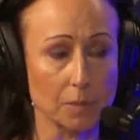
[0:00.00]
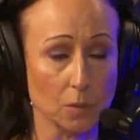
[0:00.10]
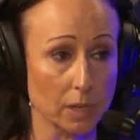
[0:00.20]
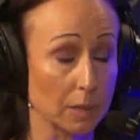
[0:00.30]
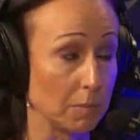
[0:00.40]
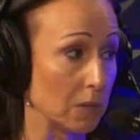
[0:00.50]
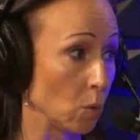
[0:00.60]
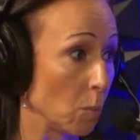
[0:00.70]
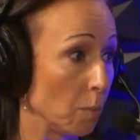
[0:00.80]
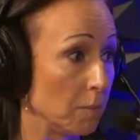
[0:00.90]
So it can
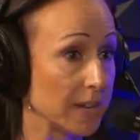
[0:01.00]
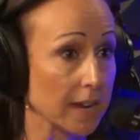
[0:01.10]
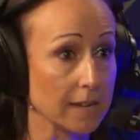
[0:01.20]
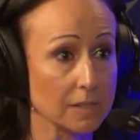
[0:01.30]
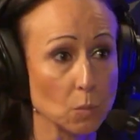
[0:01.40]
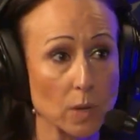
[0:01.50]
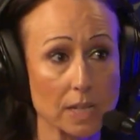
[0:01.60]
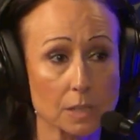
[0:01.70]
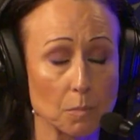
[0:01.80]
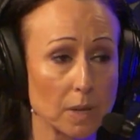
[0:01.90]
be days, weeks,